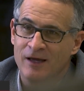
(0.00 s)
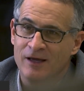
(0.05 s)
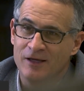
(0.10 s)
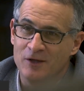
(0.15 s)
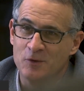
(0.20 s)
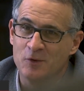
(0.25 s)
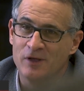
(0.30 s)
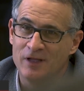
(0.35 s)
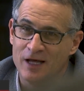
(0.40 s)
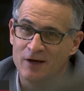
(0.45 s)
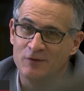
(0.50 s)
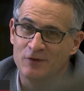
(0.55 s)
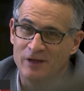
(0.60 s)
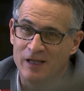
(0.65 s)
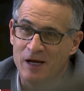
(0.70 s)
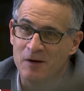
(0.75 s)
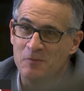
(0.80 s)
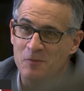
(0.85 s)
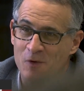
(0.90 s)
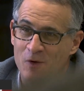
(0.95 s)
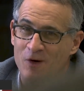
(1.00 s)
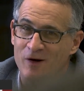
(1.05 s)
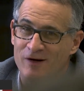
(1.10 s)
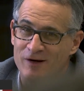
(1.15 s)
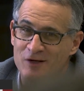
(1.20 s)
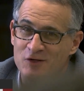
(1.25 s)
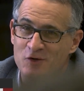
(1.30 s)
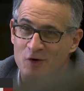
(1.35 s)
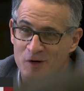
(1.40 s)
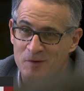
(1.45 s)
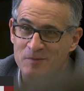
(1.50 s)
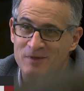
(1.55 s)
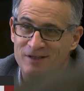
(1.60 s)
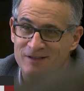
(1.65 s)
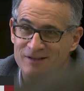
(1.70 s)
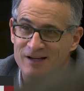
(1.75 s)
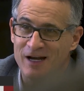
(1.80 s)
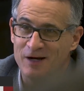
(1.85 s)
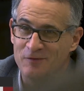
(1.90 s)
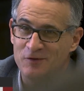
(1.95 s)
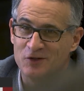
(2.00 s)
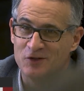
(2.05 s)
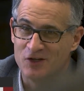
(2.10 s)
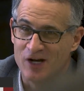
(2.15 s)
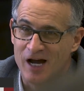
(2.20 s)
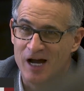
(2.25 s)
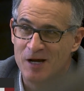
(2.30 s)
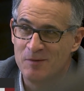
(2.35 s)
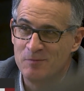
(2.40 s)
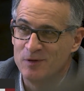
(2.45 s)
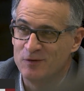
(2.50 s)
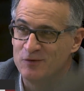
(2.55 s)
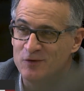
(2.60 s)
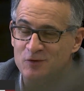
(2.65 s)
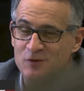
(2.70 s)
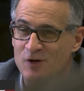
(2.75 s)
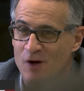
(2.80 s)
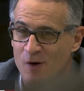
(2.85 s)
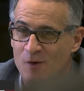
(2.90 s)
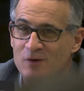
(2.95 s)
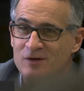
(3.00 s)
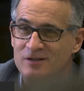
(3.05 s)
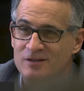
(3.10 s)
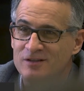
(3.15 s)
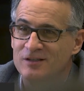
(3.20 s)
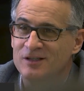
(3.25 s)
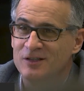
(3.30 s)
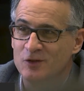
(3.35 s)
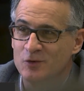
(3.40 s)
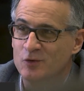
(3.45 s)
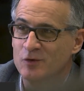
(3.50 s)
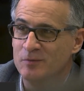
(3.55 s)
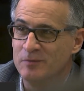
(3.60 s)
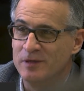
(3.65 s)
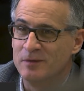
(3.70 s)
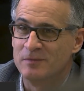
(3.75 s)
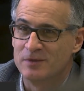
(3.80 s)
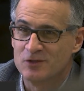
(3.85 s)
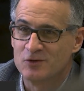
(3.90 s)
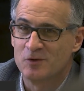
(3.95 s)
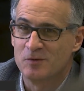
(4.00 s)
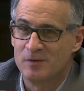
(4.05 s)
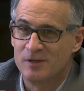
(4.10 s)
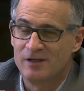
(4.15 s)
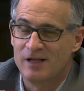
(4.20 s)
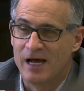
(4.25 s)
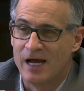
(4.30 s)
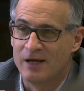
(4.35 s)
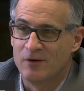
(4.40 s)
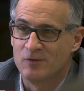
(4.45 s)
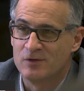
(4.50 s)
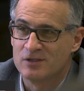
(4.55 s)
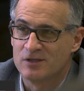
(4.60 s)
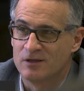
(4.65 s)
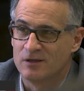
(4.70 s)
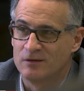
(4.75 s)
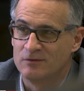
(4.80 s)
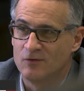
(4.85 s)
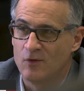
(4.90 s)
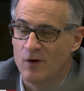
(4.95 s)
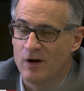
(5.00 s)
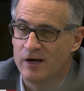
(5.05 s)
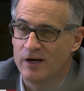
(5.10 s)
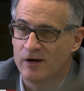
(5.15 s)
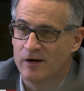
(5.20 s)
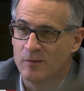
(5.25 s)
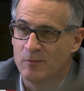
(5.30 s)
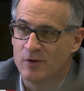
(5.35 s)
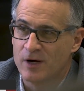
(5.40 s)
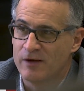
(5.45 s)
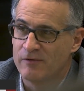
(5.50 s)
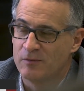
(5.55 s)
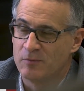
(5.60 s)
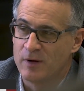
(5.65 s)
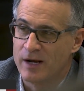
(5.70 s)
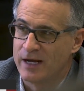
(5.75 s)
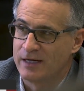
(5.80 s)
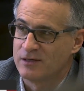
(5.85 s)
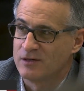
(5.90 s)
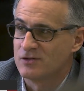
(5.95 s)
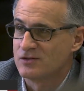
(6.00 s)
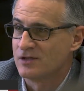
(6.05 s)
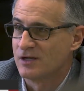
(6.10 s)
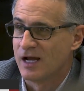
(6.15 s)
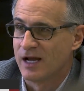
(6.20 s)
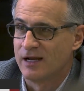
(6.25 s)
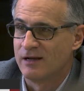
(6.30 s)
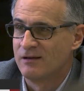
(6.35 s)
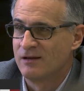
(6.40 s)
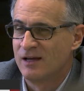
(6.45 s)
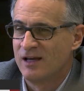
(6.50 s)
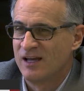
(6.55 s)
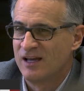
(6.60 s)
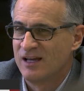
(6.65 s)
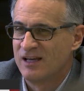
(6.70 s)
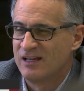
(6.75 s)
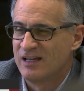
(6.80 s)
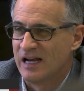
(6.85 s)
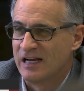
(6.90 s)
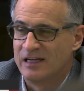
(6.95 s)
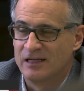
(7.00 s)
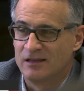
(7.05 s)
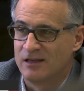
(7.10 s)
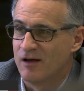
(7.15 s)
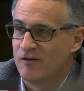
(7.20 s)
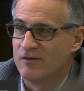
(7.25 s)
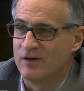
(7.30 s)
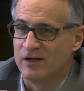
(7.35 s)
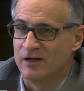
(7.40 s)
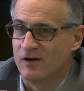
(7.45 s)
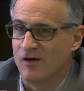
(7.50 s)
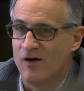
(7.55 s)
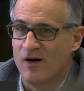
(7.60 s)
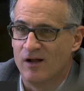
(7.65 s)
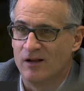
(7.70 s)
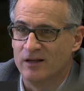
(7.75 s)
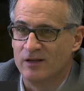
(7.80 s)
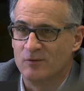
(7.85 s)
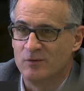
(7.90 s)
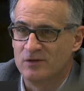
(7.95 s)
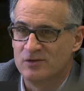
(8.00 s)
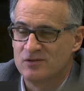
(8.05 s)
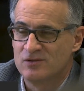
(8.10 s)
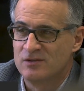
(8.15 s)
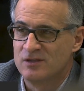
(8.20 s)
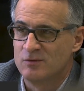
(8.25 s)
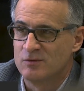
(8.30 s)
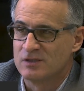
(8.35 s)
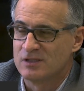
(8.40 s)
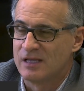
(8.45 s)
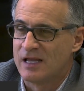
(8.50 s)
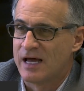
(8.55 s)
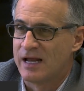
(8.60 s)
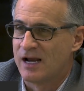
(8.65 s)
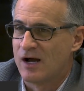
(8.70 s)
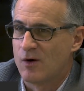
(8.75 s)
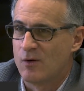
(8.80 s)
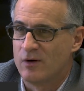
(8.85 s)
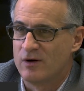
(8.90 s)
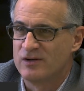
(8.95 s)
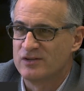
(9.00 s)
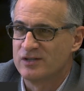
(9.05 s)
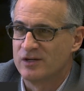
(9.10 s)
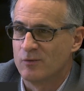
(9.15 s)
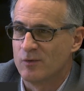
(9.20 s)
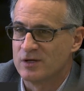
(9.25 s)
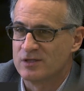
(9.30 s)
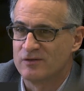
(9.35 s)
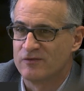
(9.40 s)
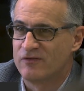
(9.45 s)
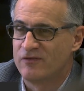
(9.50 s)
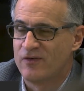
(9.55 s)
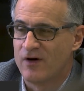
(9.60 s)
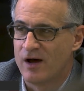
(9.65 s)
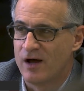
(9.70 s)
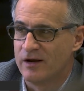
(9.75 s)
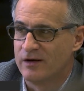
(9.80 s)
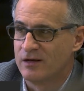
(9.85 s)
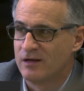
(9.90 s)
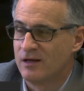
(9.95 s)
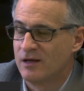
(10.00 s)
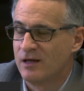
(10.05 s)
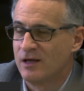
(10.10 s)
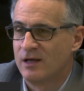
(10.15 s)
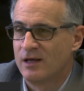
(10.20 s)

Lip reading: you will have a lot more enjoyment out of your job. If you don't, you will be miserable. I was a lawyer in a private practice, and I didn't love it at all. It was a lot of hours, and it wasn't fun.